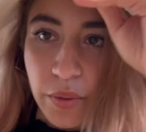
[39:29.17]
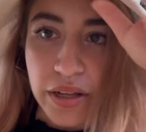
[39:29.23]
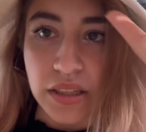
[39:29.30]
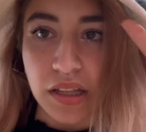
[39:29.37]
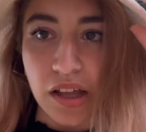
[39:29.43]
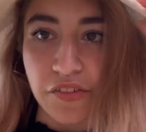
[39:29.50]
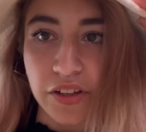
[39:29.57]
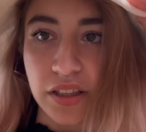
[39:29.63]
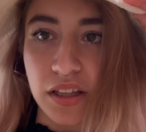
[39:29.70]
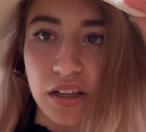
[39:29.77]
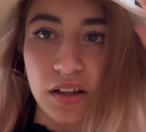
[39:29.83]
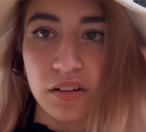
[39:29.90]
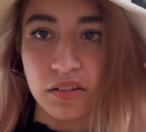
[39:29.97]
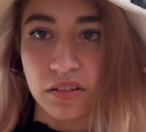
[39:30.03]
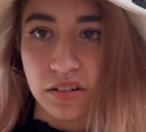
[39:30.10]
do I love it
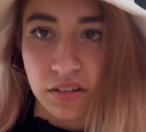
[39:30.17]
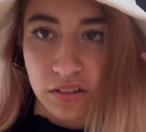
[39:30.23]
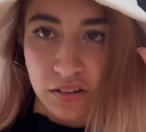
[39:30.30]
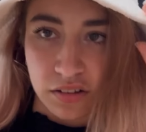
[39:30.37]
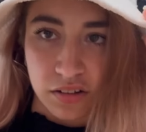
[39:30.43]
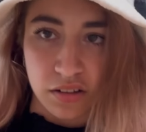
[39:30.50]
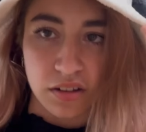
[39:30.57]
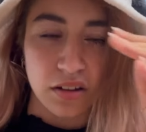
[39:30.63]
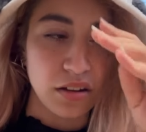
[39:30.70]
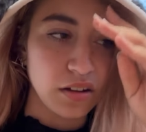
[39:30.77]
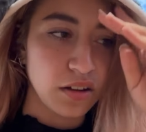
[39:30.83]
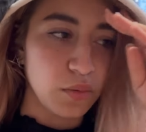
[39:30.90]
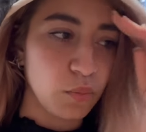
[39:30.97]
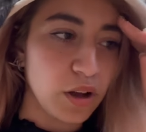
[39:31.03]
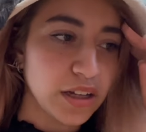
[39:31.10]
though?
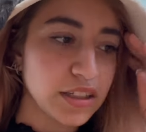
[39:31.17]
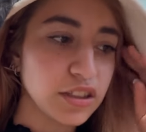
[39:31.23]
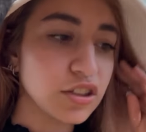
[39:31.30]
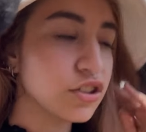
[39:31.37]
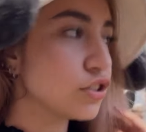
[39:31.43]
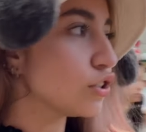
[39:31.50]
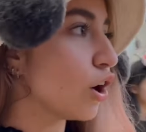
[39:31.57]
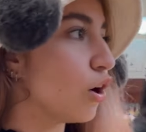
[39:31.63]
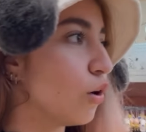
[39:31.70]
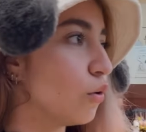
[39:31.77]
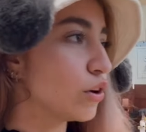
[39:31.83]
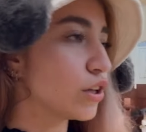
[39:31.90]
Why is it so